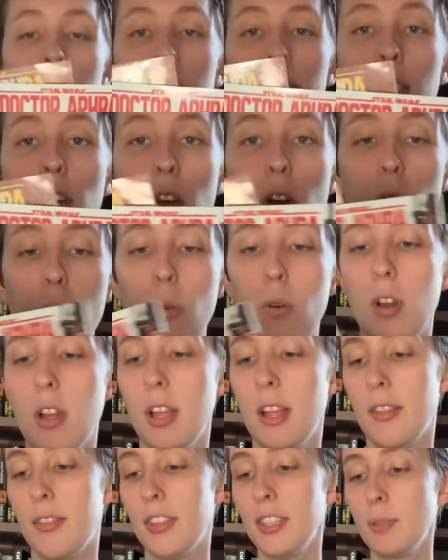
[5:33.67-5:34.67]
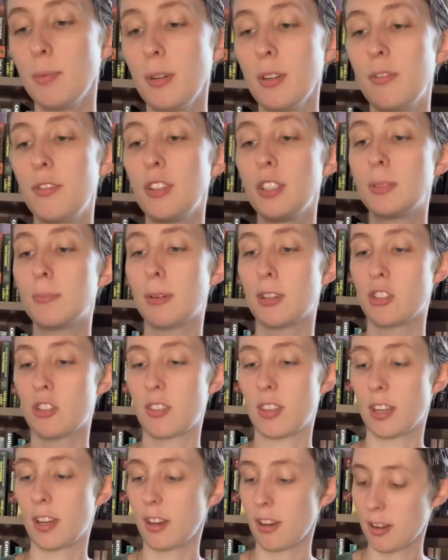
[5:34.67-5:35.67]
So this one feels much
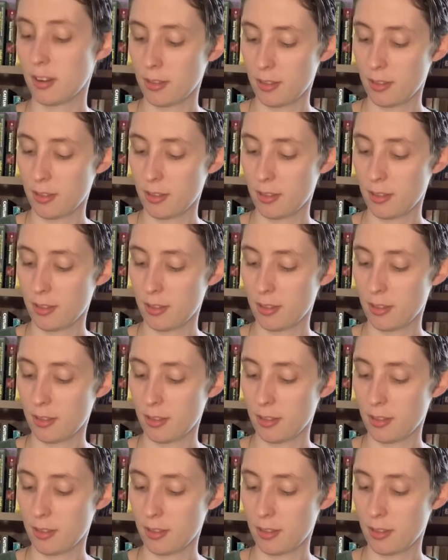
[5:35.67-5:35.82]
thicker.